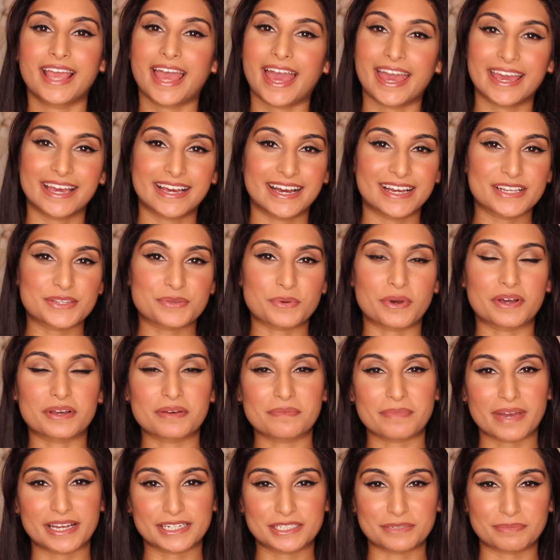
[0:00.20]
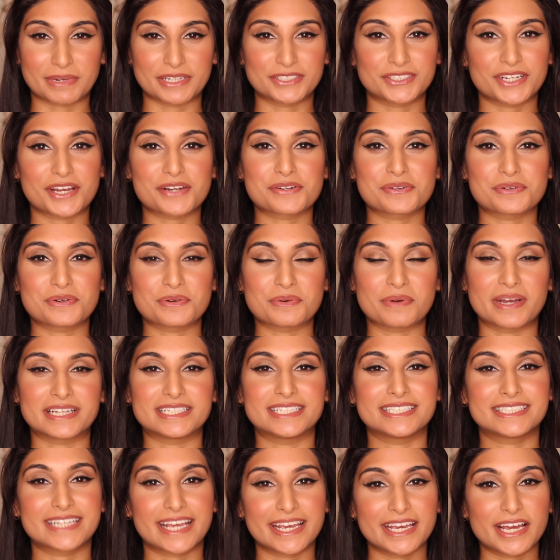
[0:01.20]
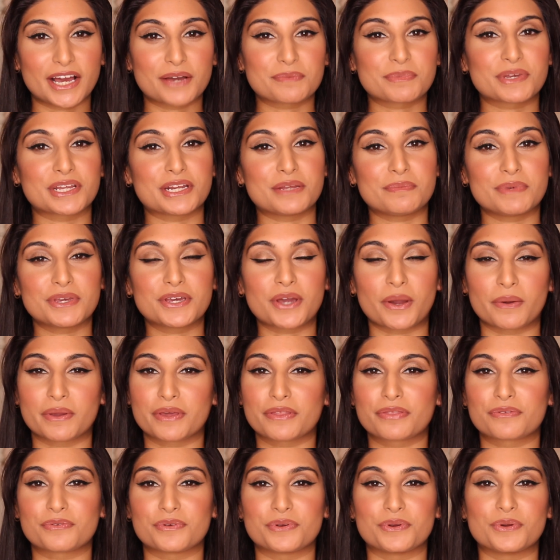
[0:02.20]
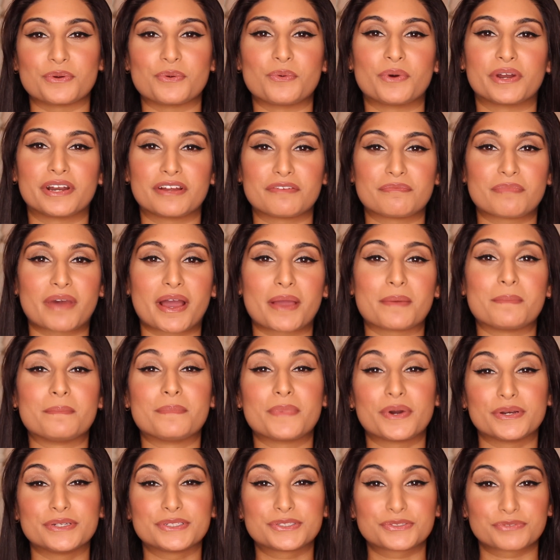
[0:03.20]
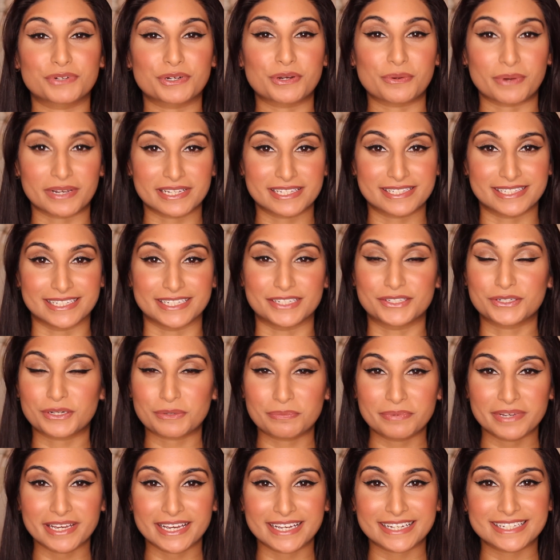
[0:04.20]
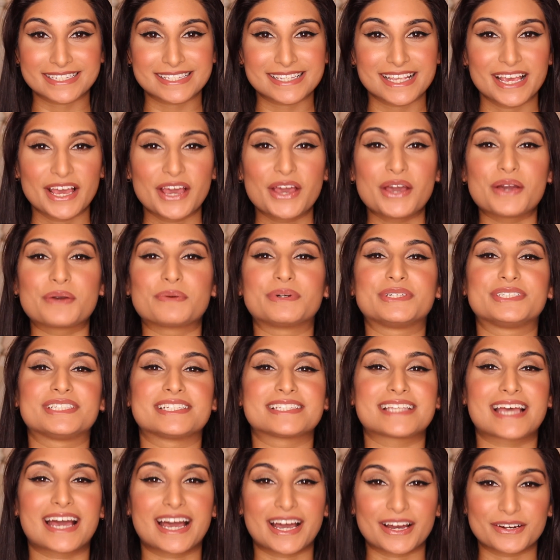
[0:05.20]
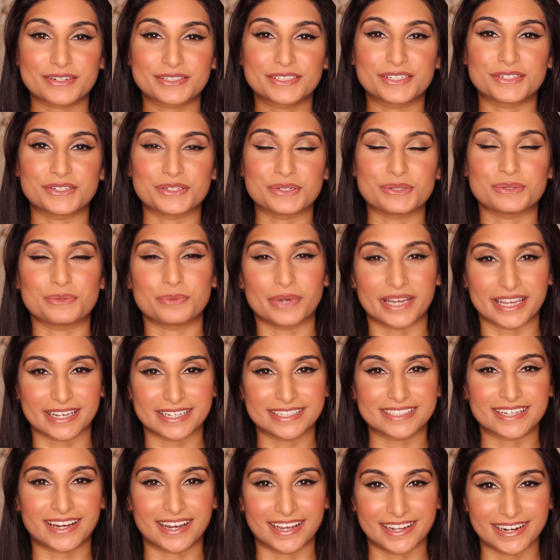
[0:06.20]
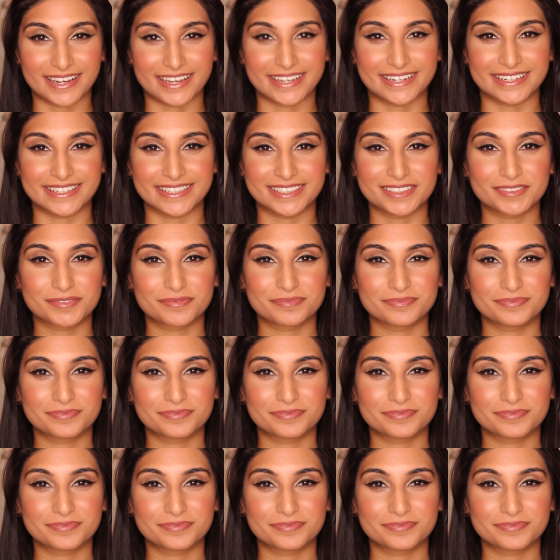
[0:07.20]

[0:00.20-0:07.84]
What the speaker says: Hey guys, welcome back to my channel, where today I'm going to be going through one of my most requested topics, which is how to do winged eyeliner.